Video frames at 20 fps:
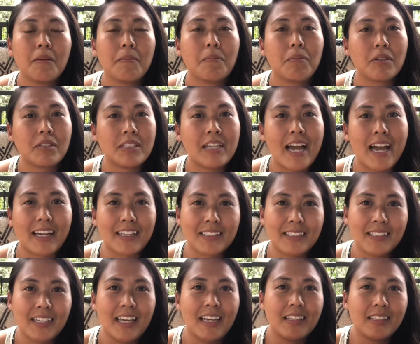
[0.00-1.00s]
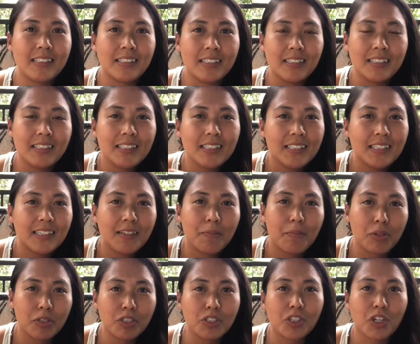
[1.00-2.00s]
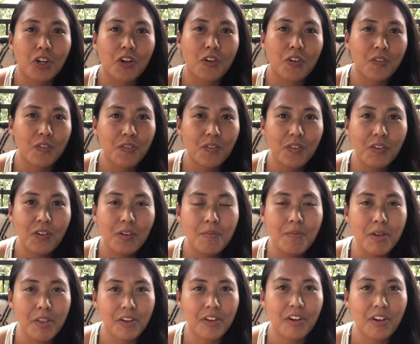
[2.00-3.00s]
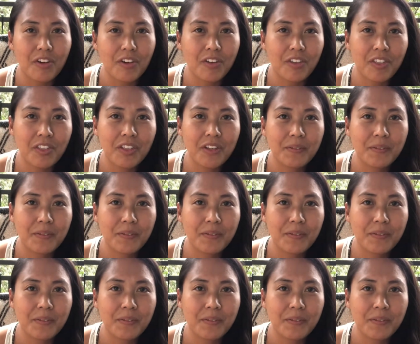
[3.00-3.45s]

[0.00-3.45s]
protect and preserve Mother Earth.